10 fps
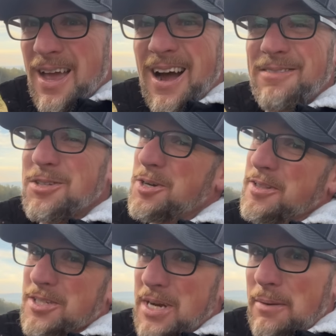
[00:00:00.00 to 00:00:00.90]
have to show you
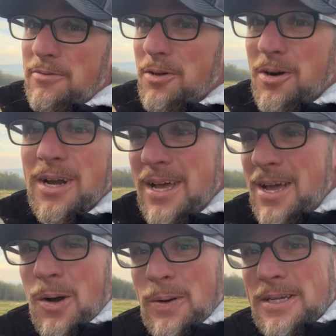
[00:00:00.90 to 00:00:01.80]
the shop floor.
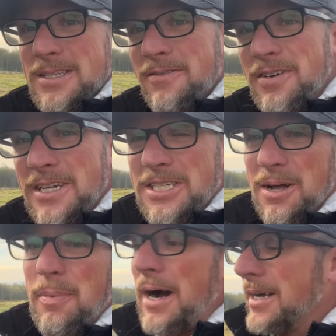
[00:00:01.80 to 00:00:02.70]
We just finished
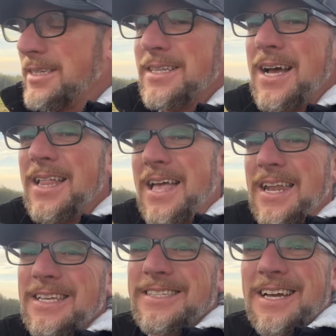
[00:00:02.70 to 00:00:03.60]
epoxying that. That
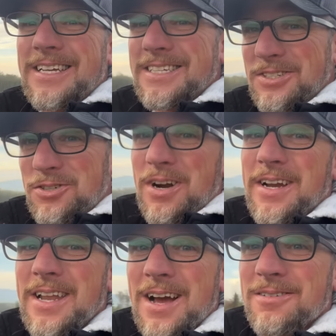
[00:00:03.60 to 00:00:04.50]
is nice and dry
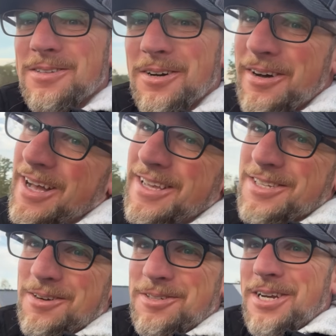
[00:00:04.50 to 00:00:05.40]
now, so let's
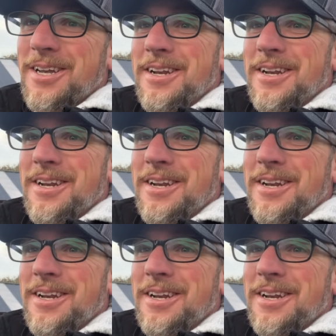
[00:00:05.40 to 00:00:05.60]
go check it